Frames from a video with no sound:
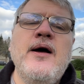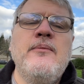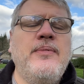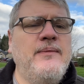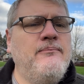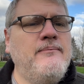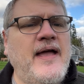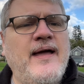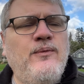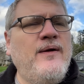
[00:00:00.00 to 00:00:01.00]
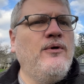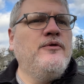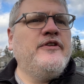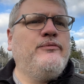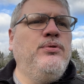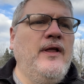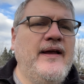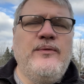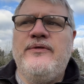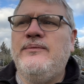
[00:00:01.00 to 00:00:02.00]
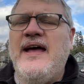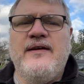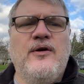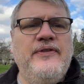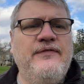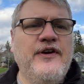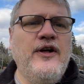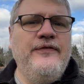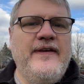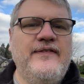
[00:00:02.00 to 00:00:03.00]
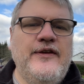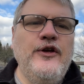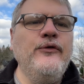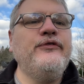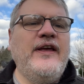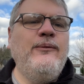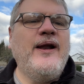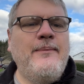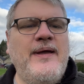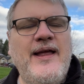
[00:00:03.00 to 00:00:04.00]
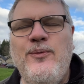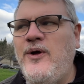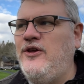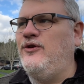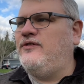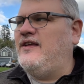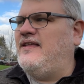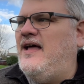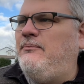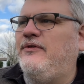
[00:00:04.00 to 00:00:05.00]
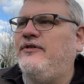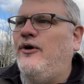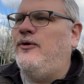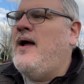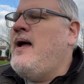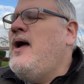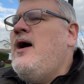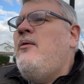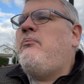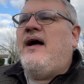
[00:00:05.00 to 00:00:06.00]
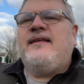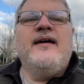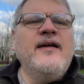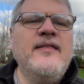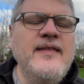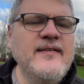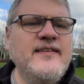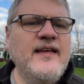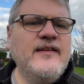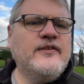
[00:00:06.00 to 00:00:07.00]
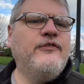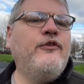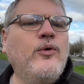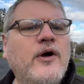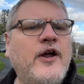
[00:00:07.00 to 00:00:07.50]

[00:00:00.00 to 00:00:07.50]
but man, we were just plagued with some technical difficulties, and you'll see what I mean when you see the episode. But this is for